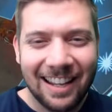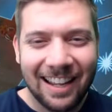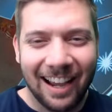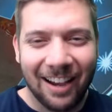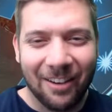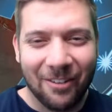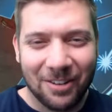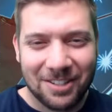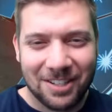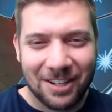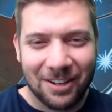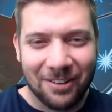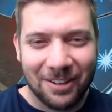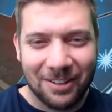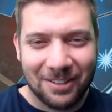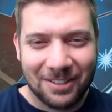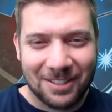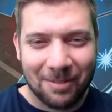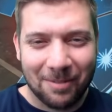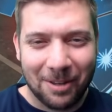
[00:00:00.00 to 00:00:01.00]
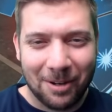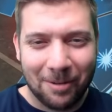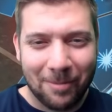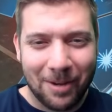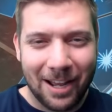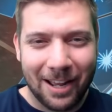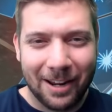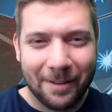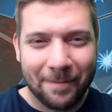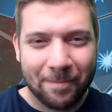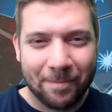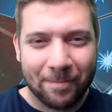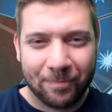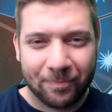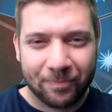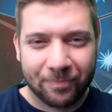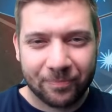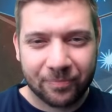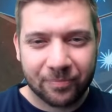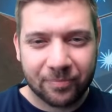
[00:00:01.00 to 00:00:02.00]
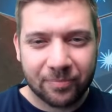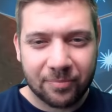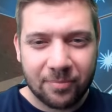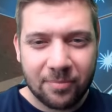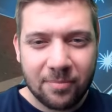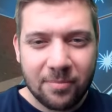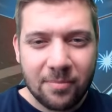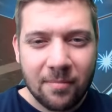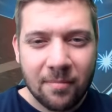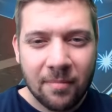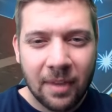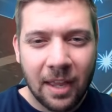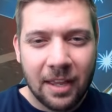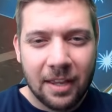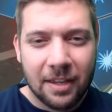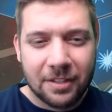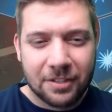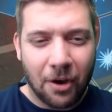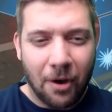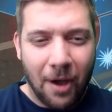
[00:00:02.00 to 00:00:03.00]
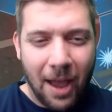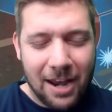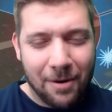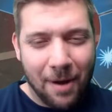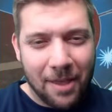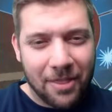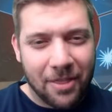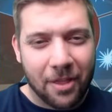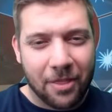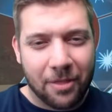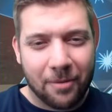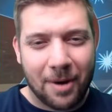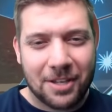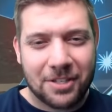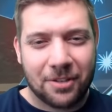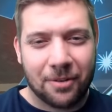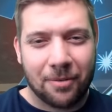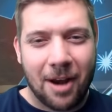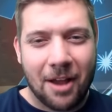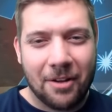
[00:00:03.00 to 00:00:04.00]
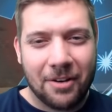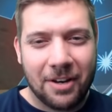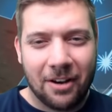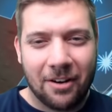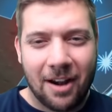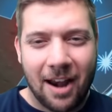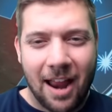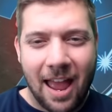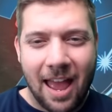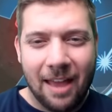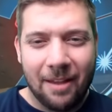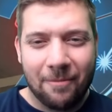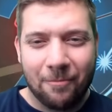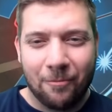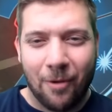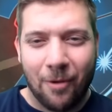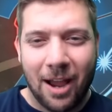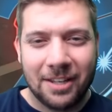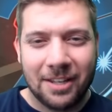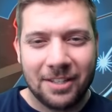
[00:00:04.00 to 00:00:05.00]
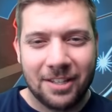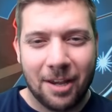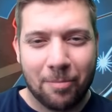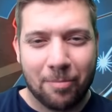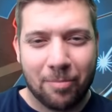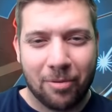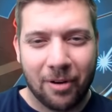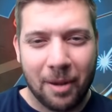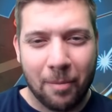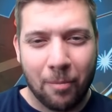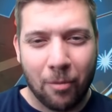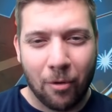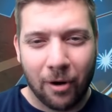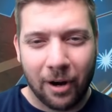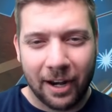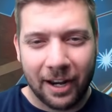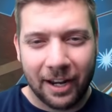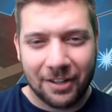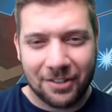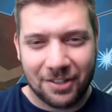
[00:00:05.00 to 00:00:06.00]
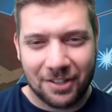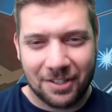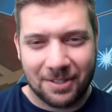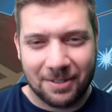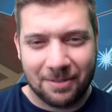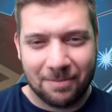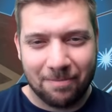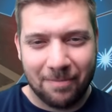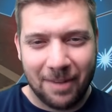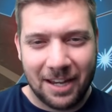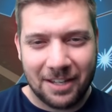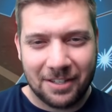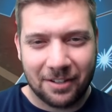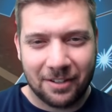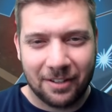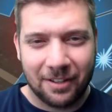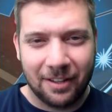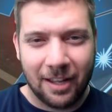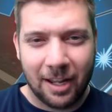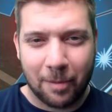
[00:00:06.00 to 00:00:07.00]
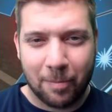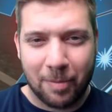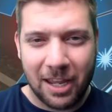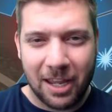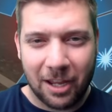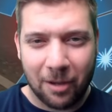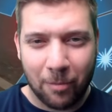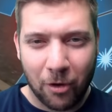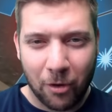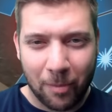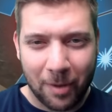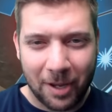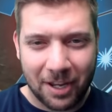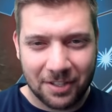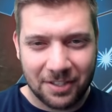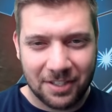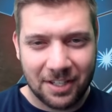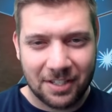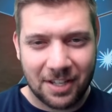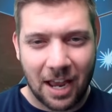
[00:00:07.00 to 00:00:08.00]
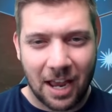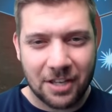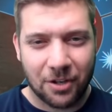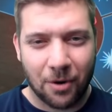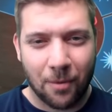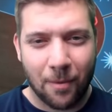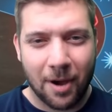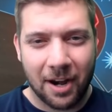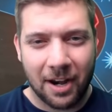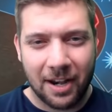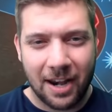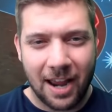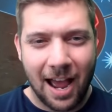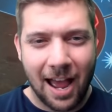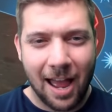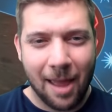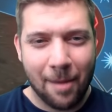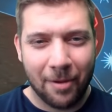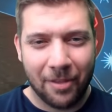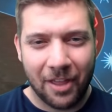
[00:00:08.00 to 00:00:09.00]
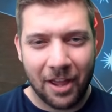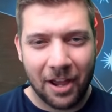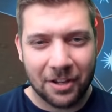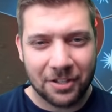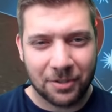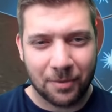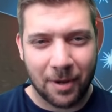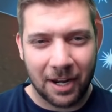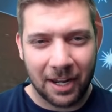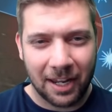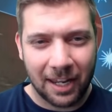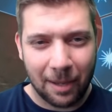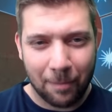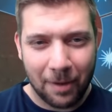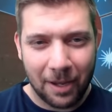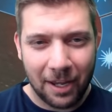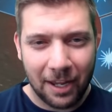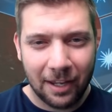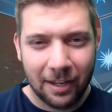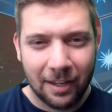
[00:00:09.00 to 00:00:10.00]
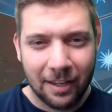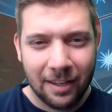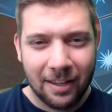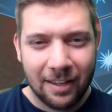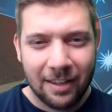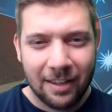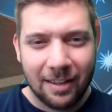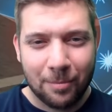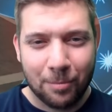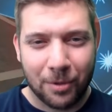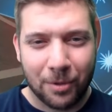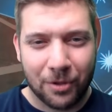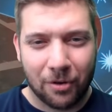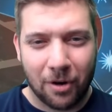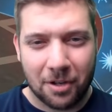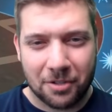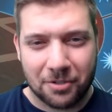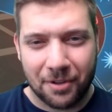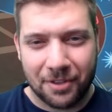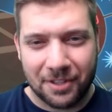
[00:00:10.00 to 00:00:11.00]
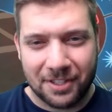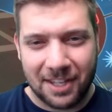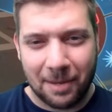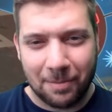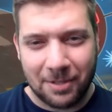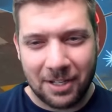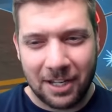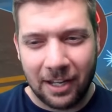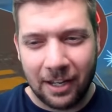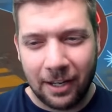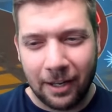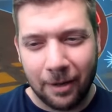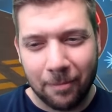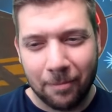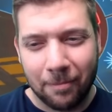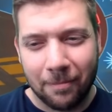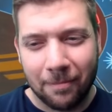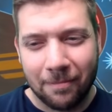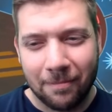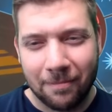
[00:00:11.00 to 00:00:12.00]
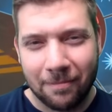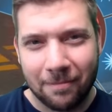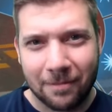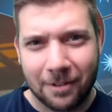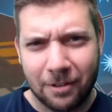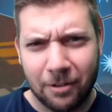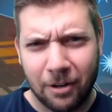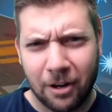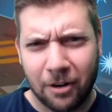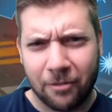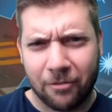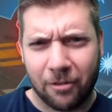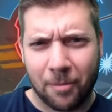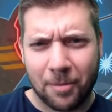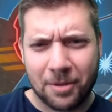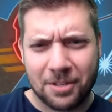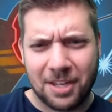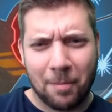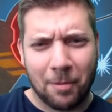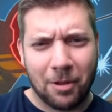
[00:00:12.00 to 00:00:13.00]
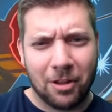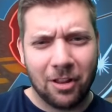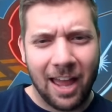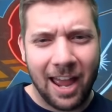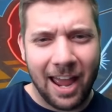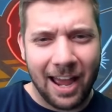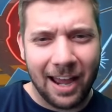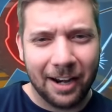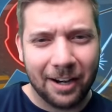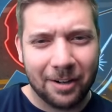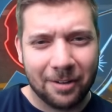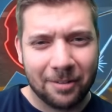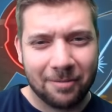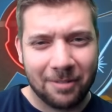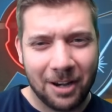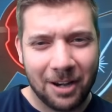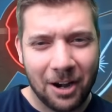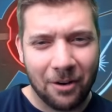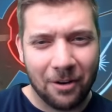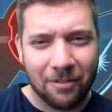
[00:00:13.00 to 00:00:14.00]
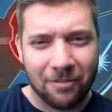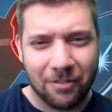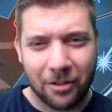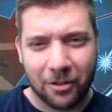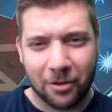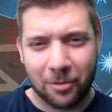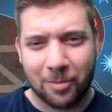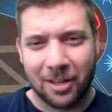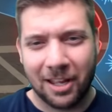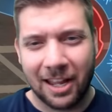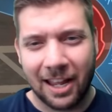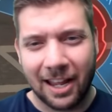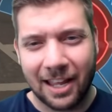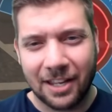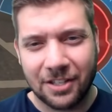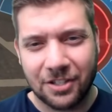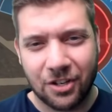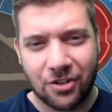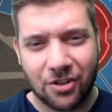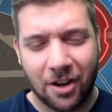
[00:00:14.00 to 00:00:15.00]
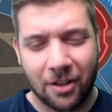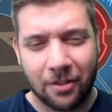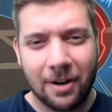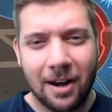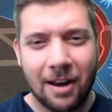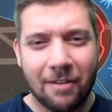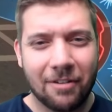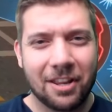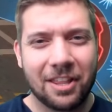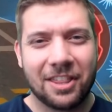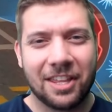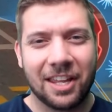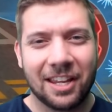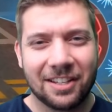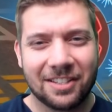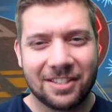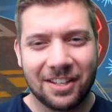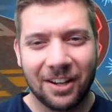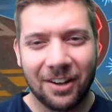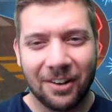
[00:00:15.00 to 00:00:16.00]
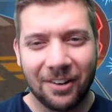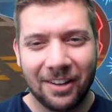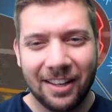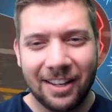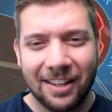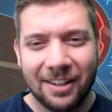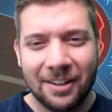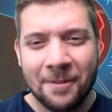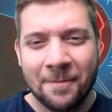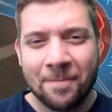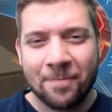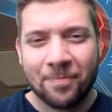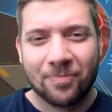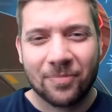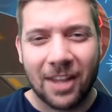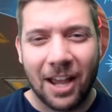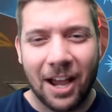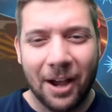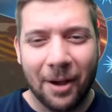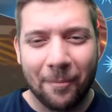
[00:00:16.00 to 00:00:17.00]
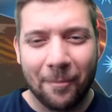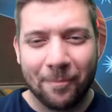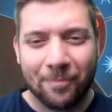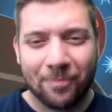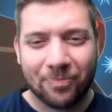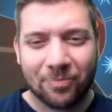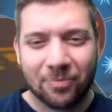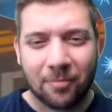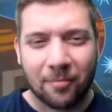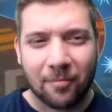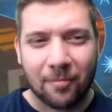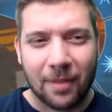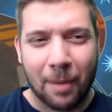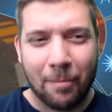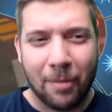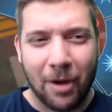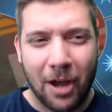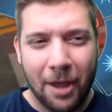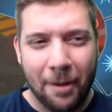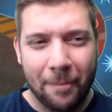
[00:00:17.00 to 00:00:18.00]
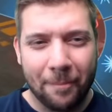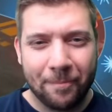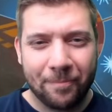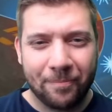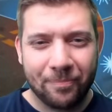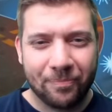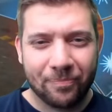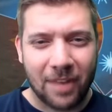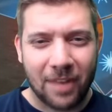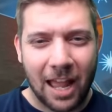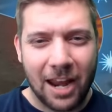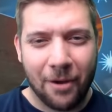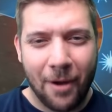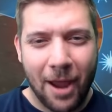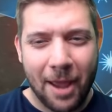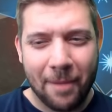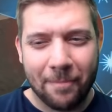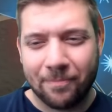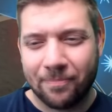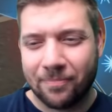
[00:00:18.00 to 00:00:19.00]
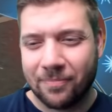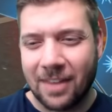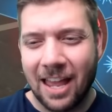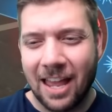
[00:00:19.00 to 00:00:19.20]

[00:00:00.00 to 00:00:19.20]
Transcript: I wish they would do something about it. So anyway, the rest of the round here winds up pretty boring. It's just basically like peekaboo because these guys don't want to die, but they also want to get me. But they're also on the same team or from the same clan, you know, even though they're playing against each other and everything. So, but anyway,